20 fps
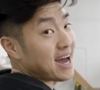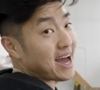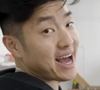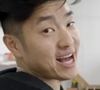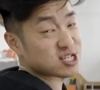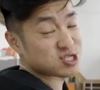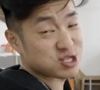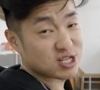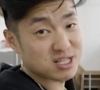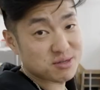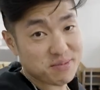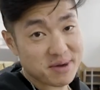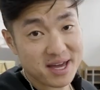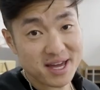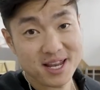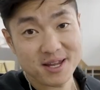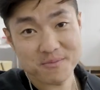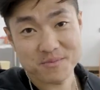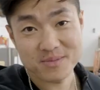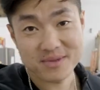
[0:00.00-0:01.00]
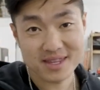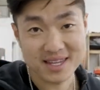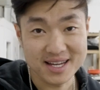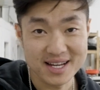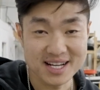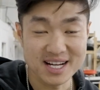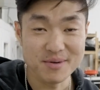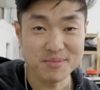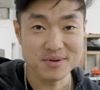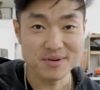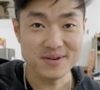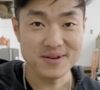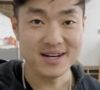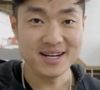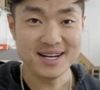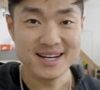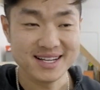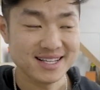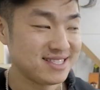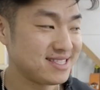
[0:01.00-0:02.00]
I actually spent a couple
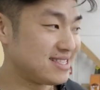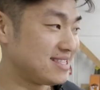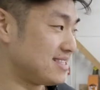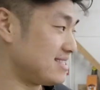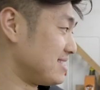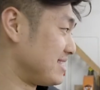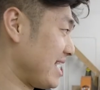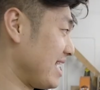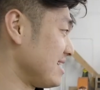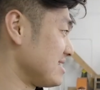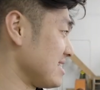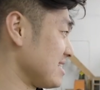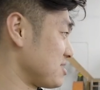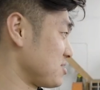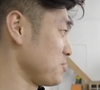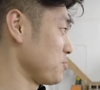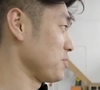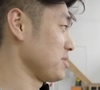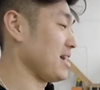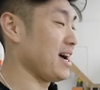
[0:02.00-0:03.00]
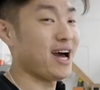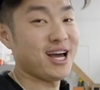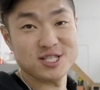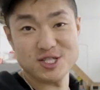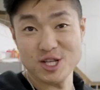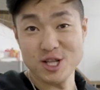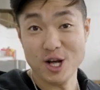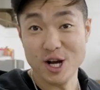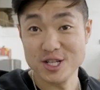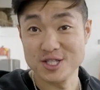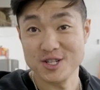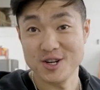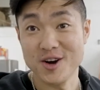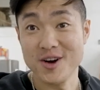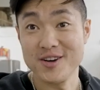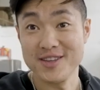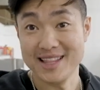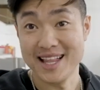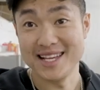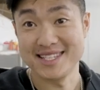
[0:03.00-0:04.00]
days yesterday with it. I actually launched the
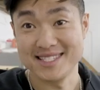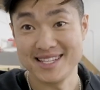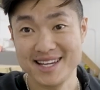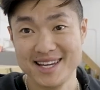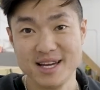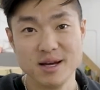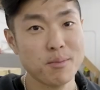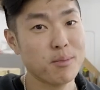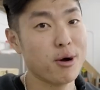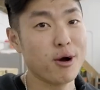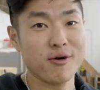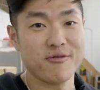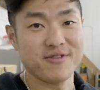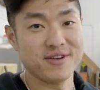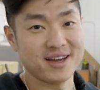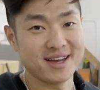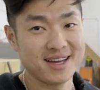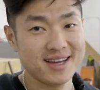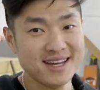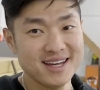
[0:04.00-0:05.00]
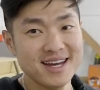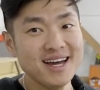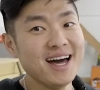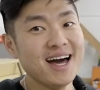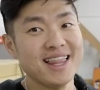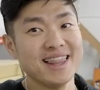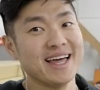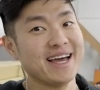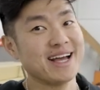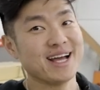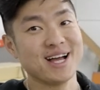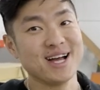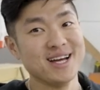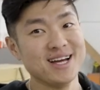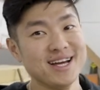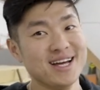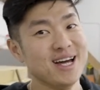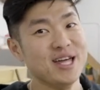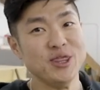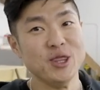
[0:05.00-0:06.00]
car last night, perfect. Like,
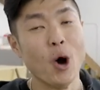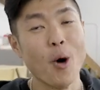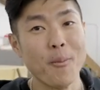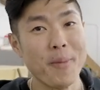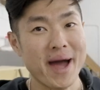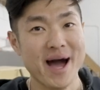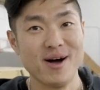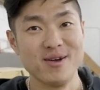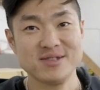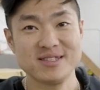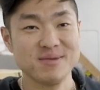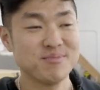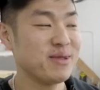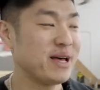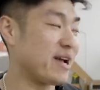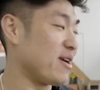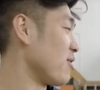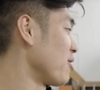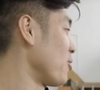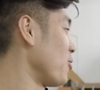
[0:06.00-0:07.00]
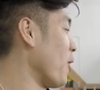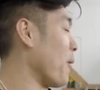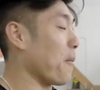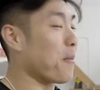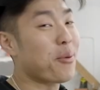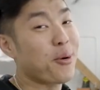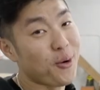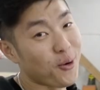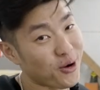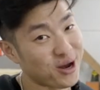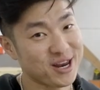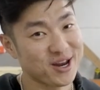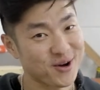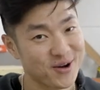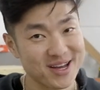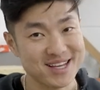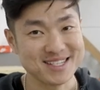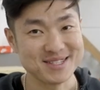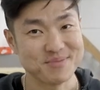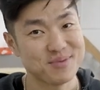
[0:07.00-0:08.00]
no bounce, I'm like going pretty
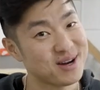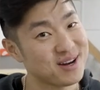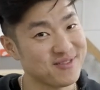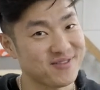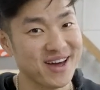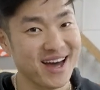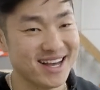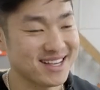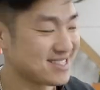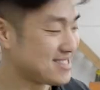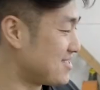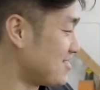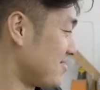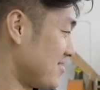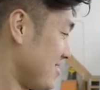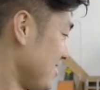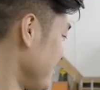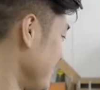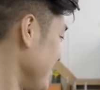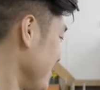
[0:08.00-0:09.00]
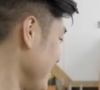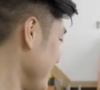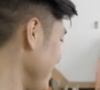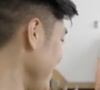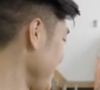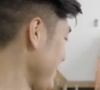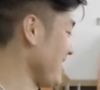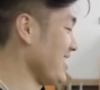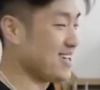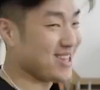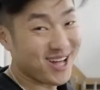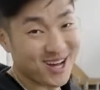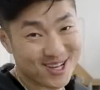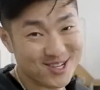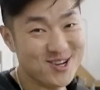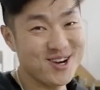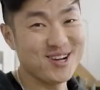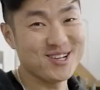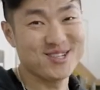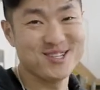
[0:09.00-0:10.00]
crazy, pretty fast. So,
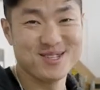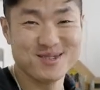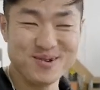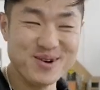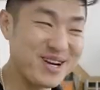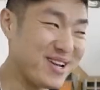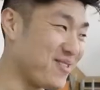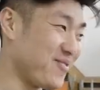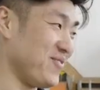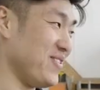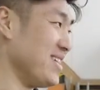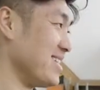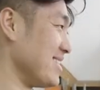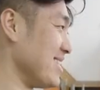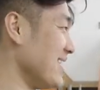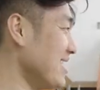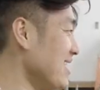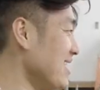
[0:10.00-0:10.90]
Elantra is just pretty fun.